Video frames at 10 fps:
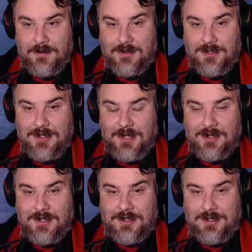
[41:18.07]
Just hit
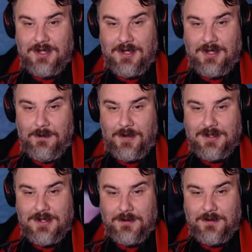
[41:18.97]
this Jenny.
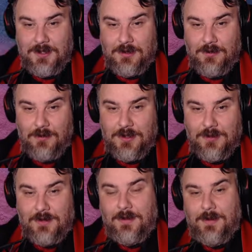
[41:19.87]
Base camp 2, always
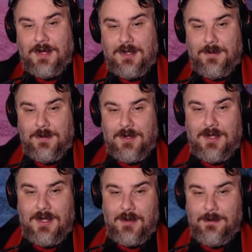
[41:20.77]
around the back of the building
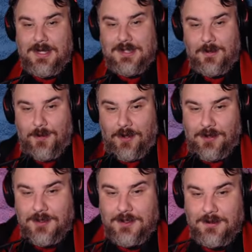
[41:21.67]
here. Past the
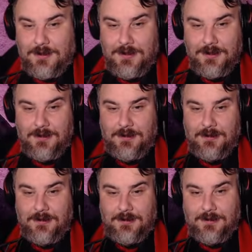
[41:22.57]
pods.
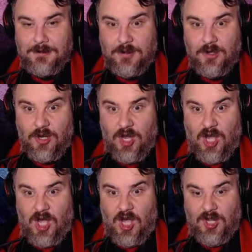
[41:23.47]

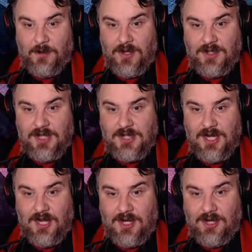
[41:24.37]
Oh, the monster's
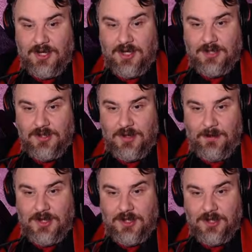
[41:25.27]
here. I can't cancel
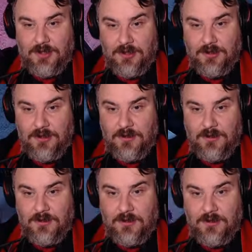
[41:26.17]
animation.
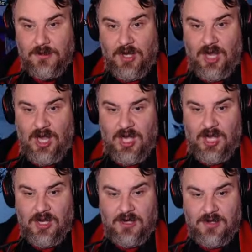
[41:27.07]

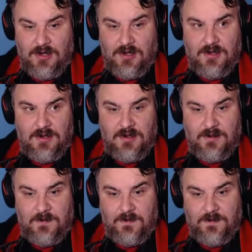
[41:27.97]

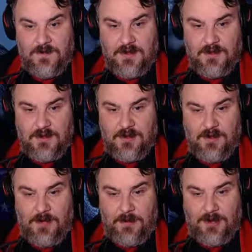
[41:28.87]
Oh!
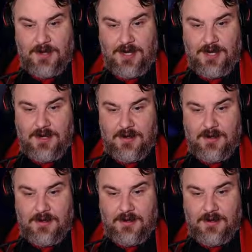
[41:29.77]
I'm okay.
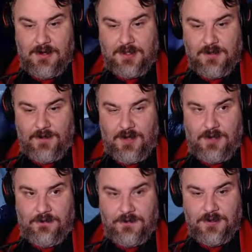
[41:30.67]
I
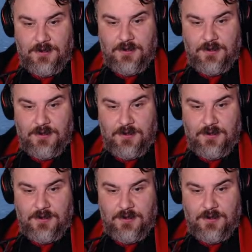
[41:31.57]
survived,